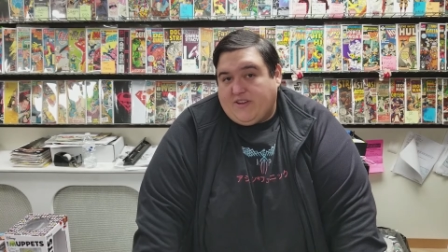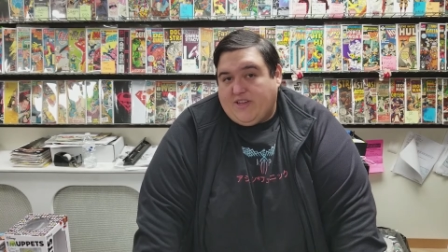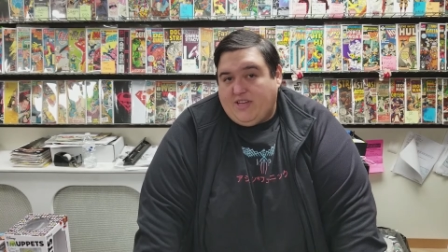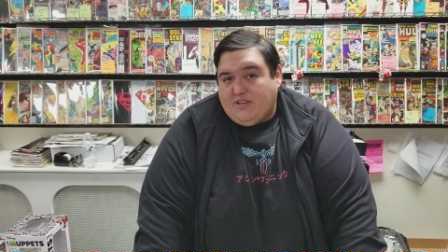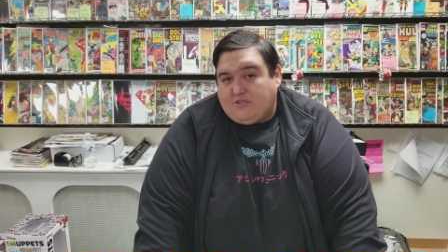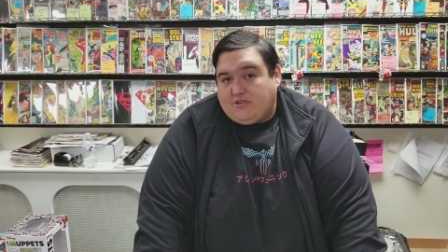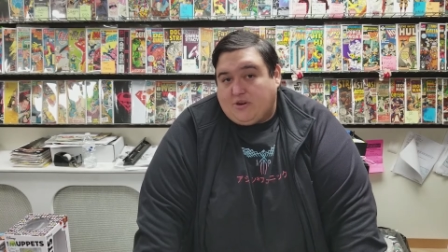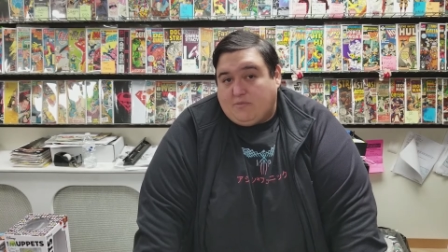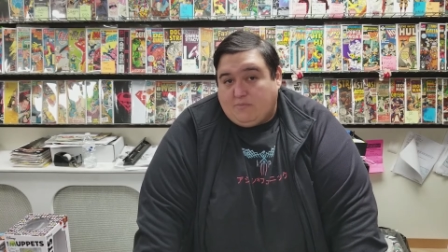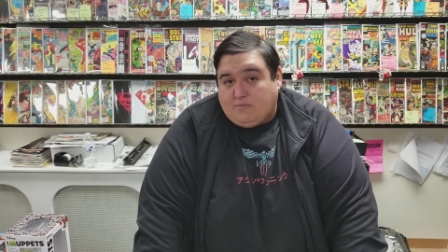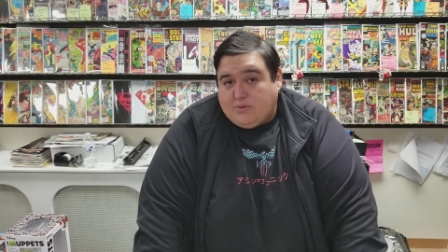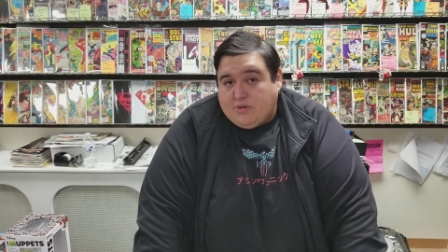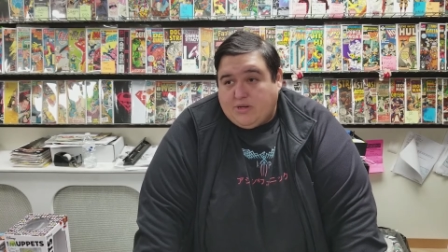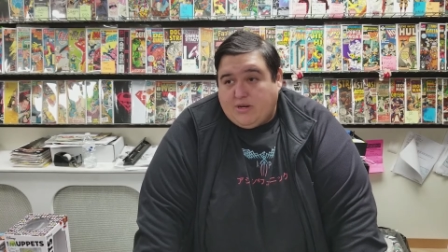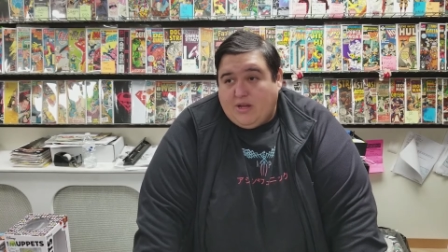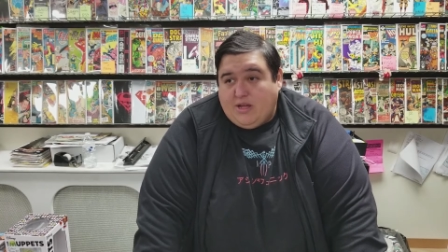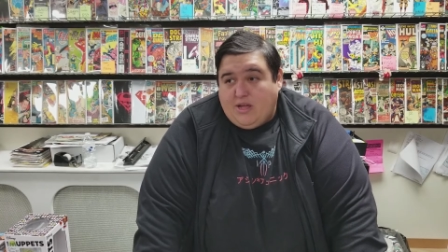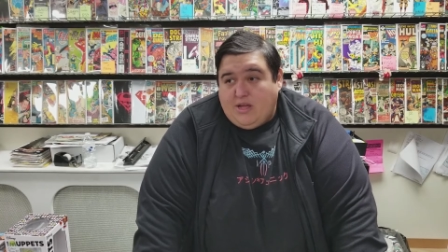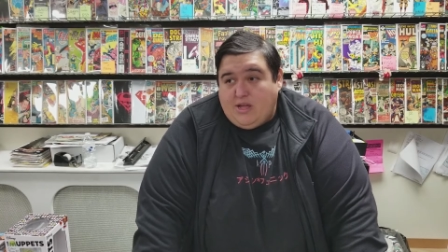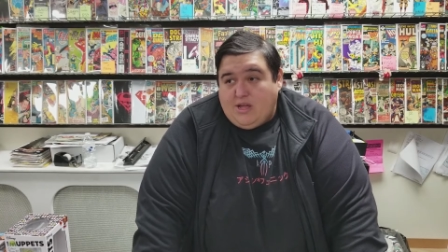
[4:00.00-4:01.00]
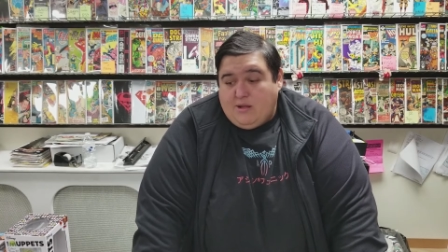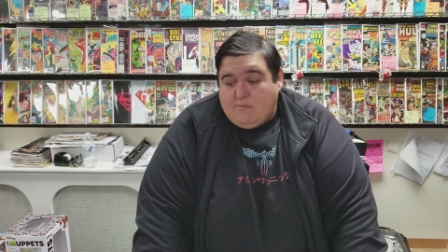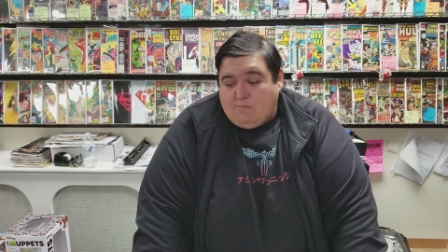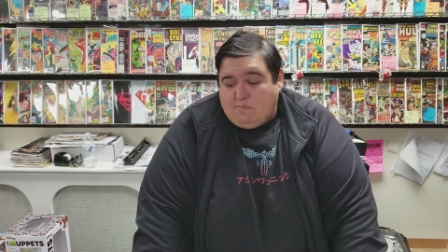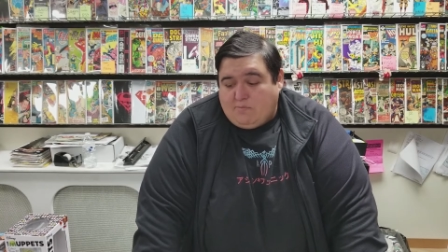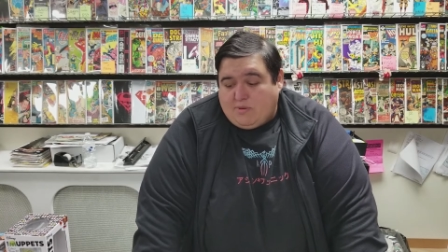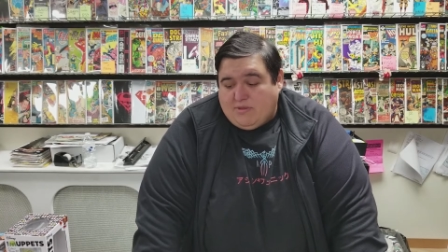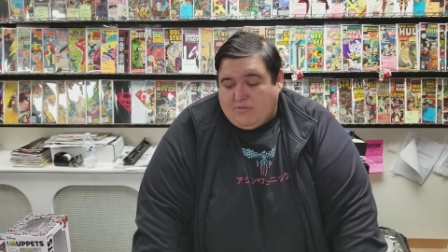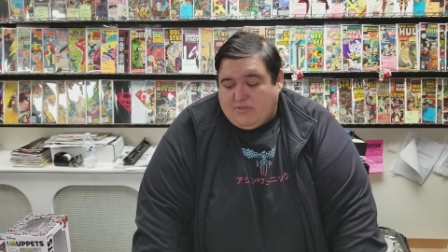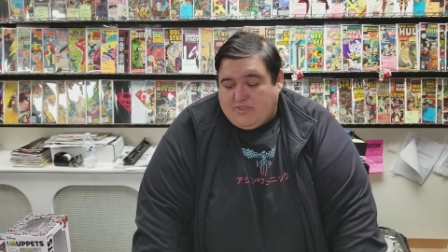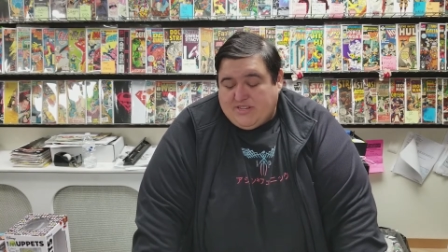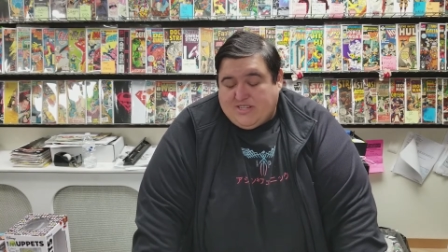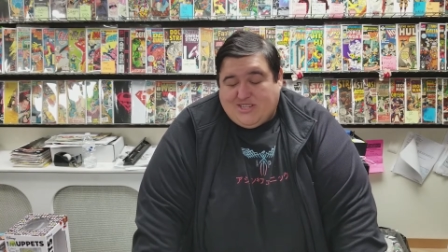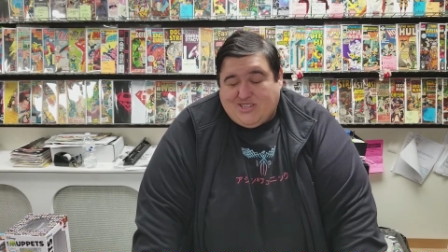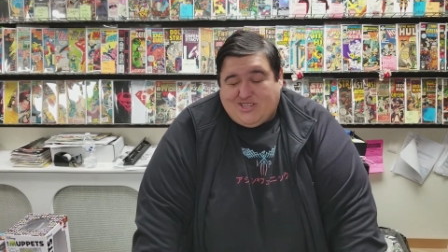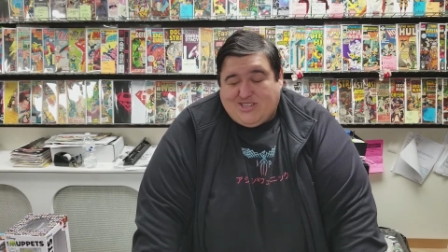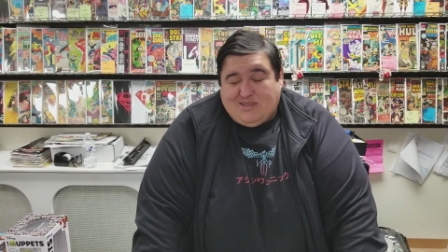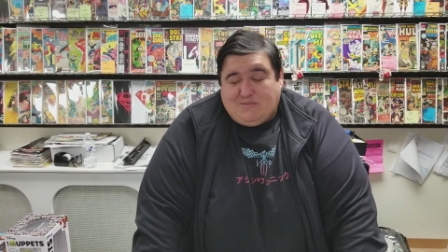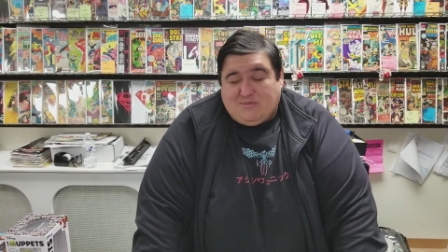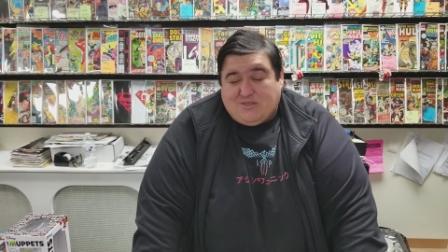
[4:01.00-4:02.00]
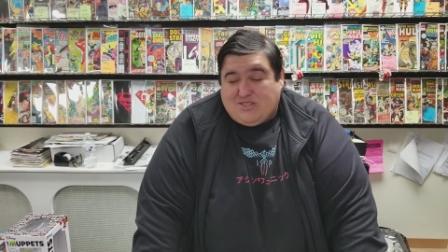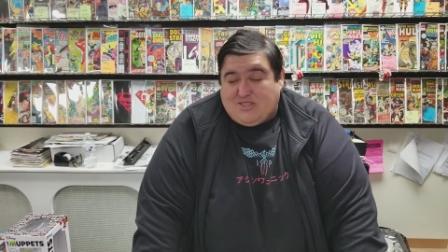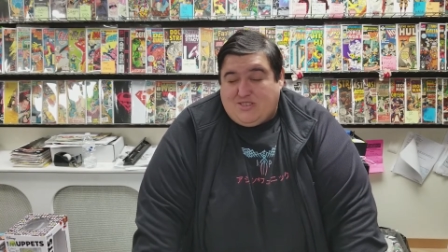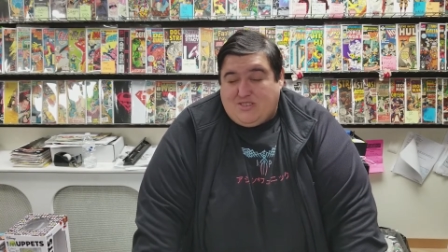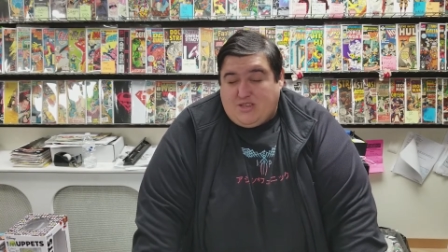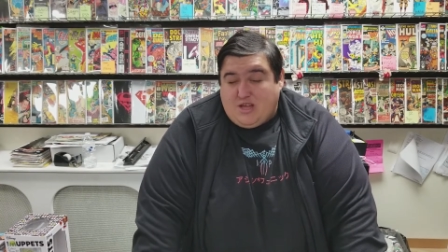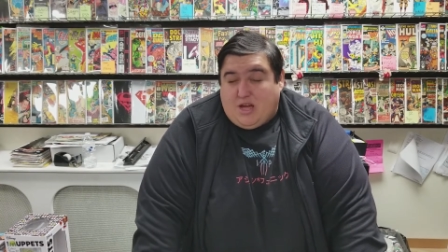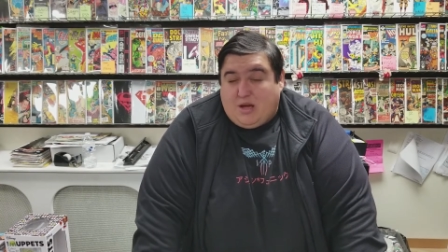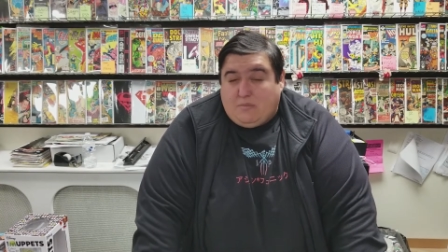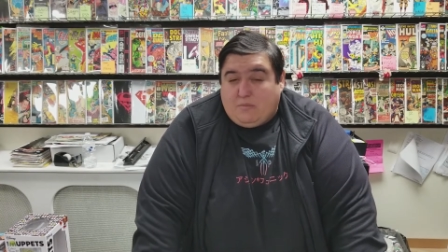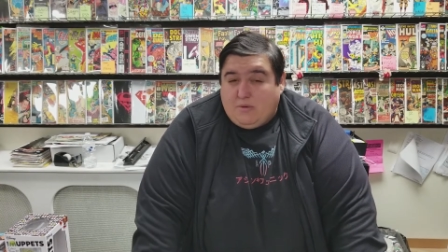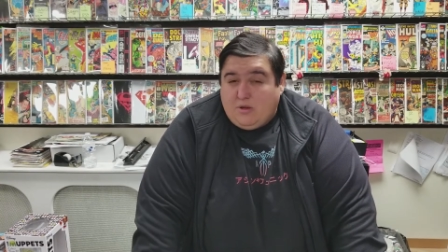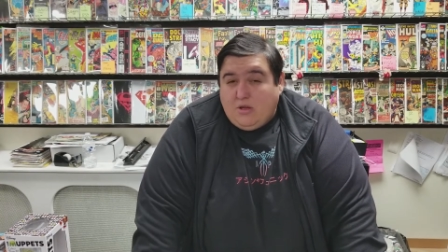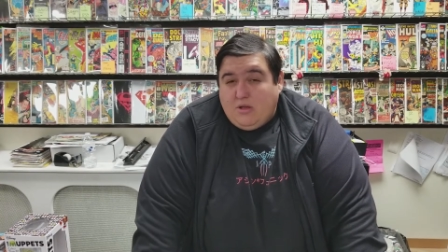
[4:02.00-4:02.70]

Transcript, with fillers: kilter book, but this just seems dumb.